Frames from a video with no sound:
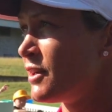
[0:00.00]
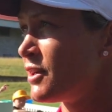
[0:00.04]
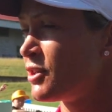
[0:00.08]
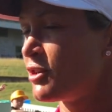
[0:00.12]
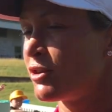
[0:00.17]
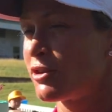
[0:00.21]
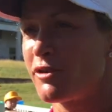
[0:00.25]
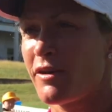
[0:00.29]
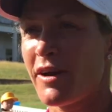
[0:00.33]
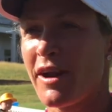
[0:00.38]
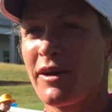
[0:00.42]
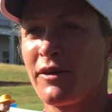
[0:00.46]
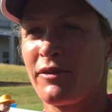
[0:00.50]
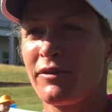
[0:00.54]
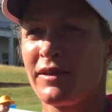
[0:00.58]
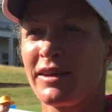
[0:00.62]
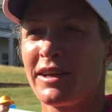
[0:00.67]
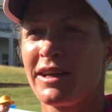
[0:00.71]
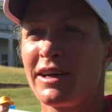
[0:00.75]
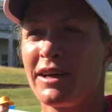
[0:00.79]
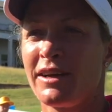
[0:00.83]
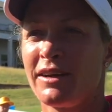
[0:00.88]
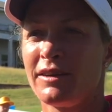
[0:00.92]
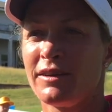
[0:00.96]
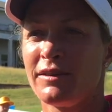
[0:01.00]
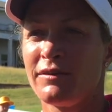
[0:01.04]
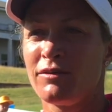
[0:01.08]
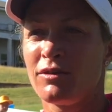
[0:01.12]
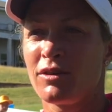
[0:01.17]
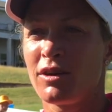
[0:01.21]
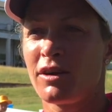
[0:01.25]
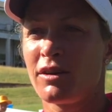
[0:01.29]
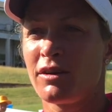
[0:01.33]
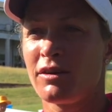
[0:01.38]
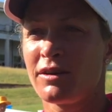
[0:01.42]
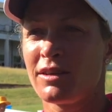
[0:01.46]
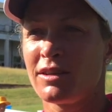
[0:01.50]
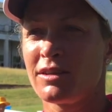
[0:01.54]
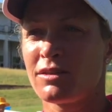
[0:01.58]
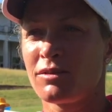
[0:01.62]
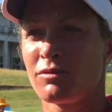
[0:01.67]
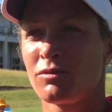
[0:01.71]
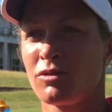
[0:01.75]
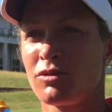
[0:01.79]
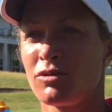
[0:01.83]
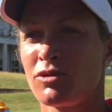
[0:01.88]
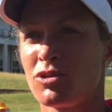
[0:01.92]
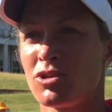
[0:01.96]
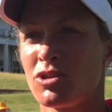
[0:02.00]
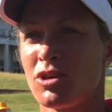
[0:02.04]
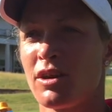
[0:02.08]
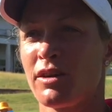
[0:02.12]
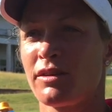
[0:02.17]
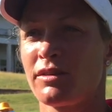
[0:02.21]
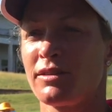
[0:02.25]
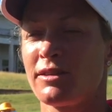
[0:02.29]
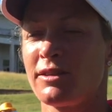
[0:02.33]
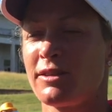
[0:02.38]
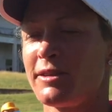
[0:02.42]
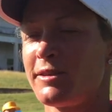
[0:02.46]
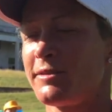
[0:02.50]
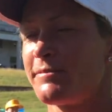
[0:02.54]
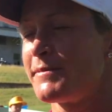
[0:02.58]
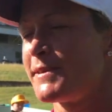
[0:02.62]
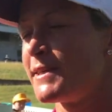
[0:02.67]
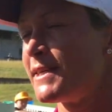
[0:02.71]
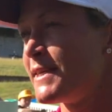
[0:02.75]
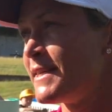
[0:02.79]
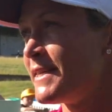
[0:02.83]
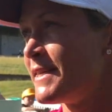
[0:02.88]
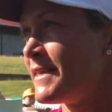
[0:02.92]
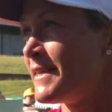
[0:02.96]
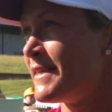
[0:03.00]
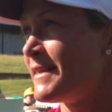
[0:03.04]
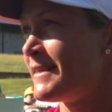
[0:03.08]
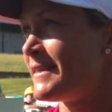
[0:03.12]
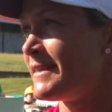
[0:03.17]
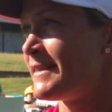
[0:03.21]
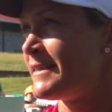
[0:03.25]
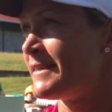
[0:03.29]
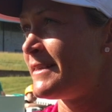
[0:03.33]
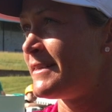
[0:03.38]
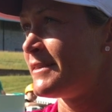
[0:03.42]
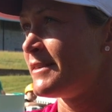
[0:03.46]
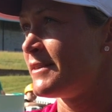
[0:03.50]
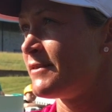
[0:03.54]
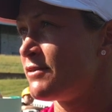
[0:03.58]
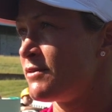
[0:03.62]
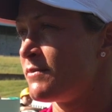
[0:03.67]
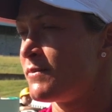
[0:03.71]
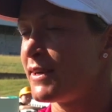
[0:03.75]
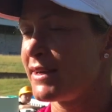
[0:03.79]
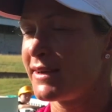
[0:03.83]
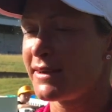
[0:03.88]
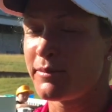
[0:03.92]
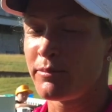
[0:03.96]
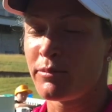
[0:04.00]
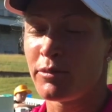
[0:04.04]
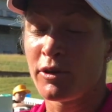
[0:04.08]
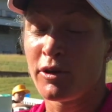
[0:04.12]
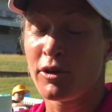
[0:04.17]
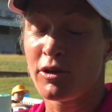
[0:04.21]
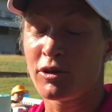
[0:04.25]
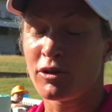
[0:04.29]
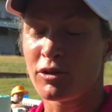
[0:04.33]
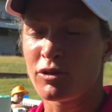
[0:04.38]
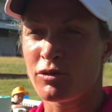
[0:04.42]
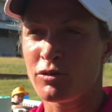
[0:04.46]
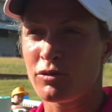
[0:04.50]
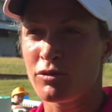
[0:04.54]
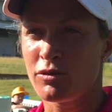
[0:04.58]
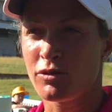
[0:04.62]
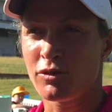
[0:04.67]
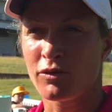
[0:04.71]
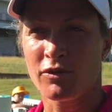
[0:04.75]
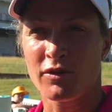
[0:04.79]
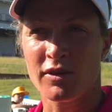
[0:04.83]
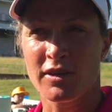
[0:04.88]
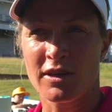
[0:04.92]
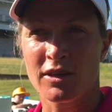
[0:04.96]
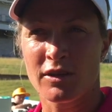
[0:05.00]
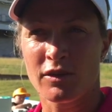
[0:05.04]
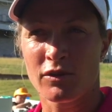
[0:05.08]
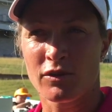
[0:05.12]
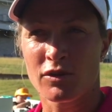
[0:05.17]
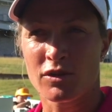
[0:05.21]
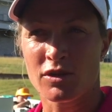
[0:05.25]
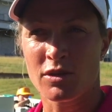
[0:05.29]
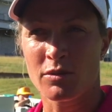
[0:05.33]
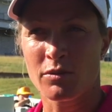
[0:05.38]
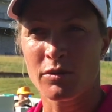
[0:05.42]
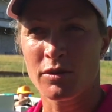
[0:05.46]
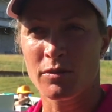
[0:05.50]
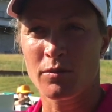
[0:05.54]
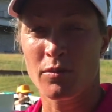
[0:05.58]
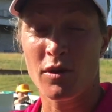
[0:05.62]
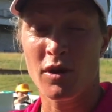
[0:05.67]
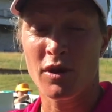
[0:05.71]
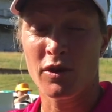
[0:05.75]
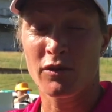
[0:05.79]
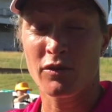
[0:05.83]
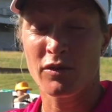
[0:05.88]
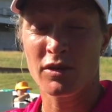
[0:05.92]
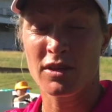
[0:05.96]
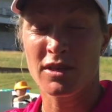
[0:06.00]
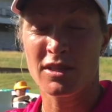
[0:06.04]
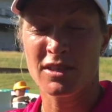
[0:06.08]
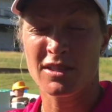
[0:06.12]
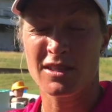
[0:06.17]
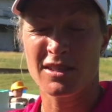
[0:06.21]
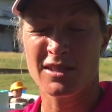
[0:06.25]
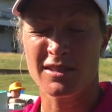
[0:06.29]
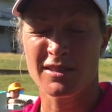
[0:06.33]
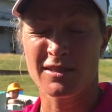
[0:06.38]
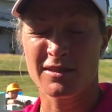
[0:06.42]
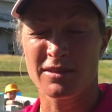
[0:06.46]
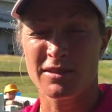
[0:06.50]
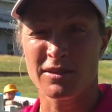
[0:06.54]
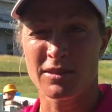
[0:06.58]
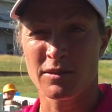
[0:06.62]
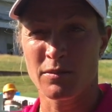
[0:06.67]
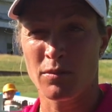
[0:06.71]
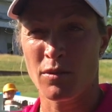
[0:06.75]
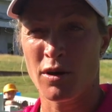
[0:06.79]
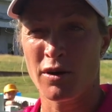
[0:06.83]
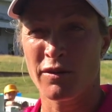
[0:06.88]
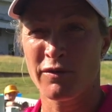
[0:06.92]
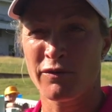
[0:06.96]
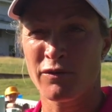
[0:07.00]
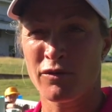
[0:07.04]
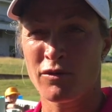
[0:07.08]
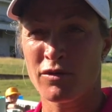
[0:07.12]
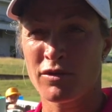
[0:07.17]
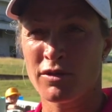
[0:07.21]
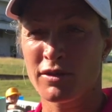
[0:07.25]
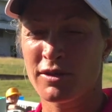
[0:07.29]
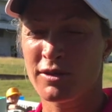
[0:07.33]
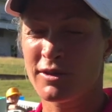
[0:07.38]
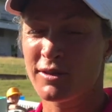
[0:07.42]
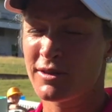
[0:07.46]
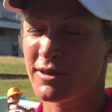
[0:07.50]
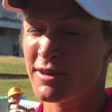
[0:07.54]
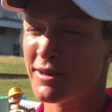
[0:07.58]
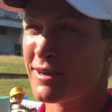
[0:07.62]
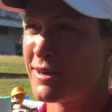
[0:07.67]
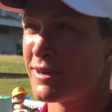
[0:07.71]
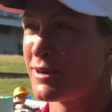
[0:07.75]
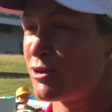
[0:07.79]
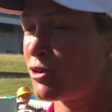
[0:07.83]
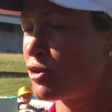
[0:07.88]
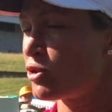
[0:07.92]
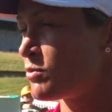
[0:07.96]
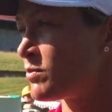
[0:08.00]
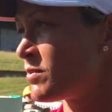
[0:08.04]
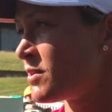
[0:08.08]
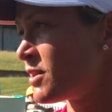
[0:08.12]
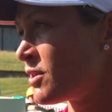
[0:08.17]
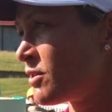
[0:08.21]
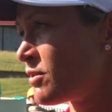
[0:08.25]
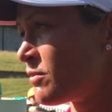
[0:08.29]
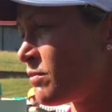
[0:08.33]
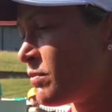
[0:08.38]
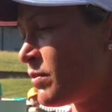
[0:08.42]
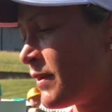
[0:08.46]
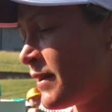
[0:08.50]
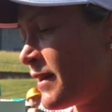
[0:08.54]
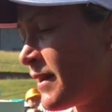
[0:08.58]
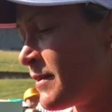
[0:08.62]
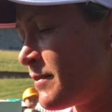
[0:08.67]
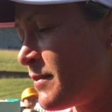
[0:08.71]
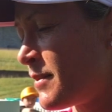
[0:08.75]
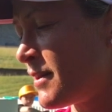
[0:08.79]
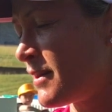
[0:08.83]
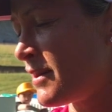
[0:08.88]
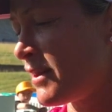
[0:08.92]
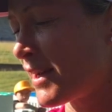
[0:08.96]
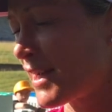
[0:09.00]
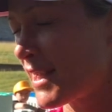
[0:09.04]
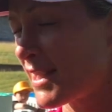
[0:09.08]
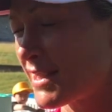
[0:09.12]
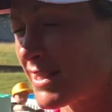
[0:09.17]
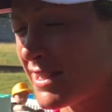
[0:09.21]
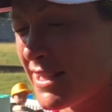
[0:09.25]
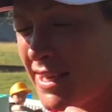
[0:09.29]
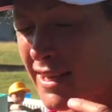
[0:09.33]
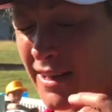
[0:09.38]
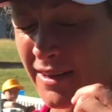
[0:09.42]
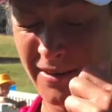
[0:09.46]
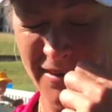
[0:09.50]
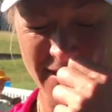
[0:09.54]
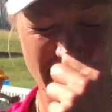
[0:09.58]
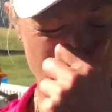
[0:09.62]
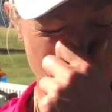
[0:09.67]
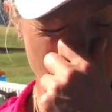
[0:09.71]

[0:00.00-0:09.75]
your ground there if you kind of hit some good shots, and uh, if you make a birdie or two or three on some of the par threes and the par fours, uh, you should be in good play. But like I said,